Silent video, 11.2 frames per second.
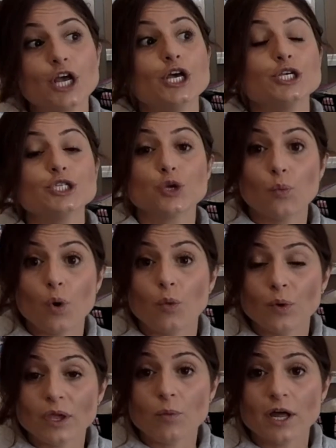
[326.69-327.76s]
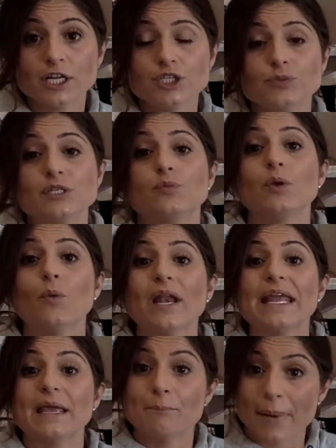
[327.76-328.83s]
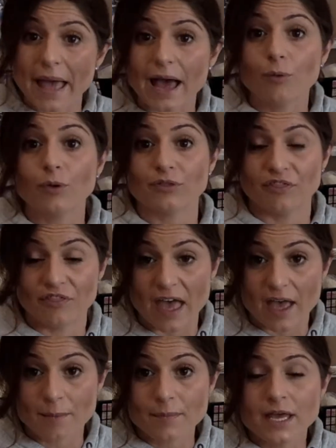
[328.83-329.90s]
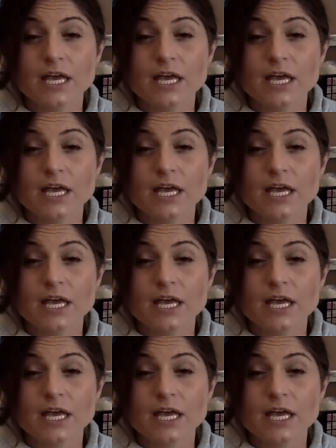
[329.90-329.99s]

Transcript: So what we want to do is we want to empower them